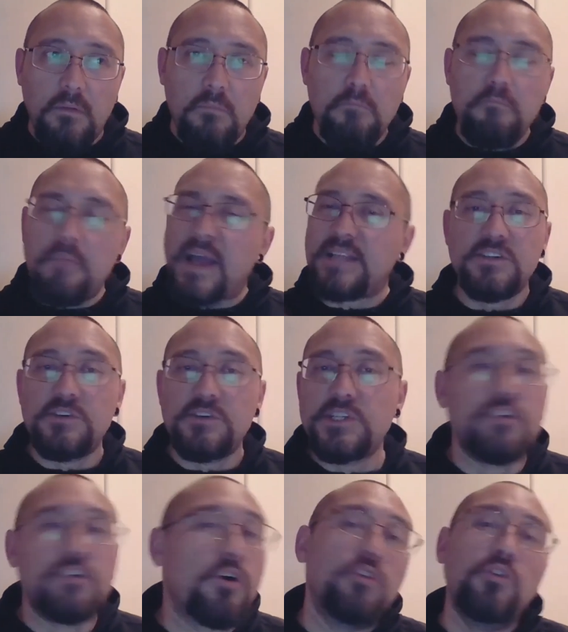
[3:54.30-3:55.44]
matter
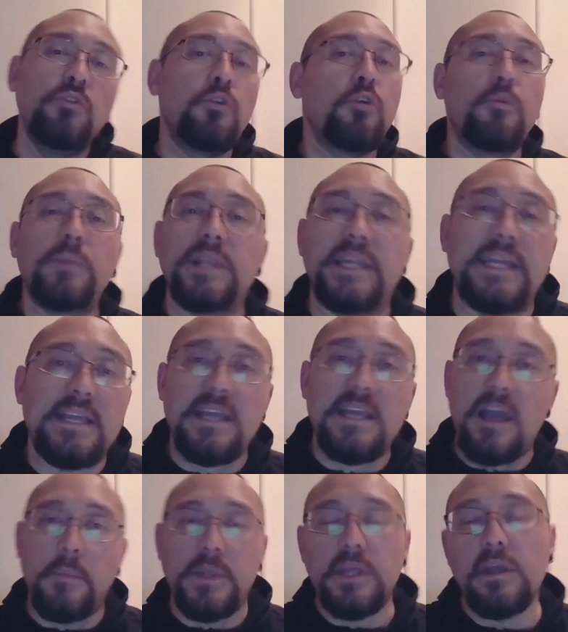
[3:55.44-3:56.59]
is not normally
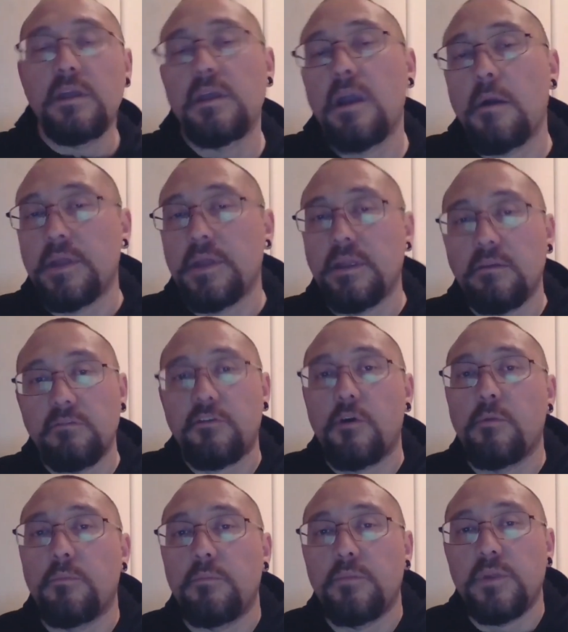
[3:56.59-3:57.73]
coming and going
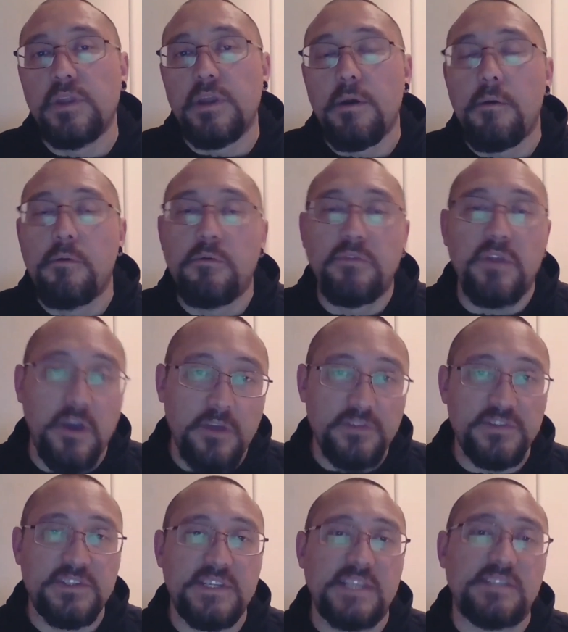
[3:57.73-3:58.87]
from the
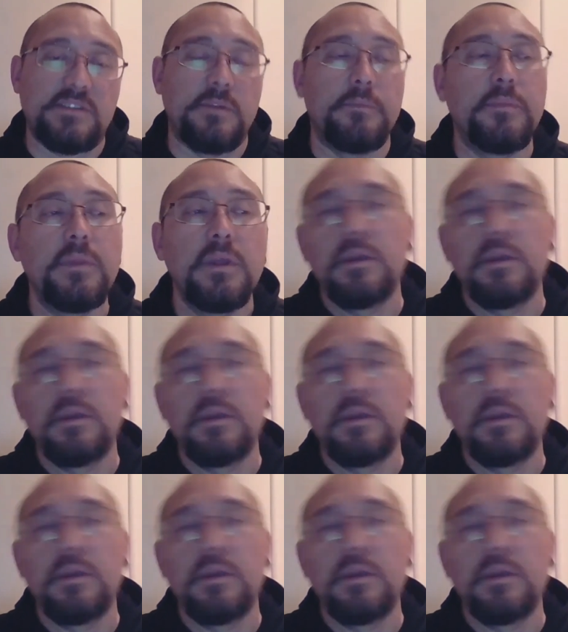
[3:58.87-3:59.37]
Earth's system.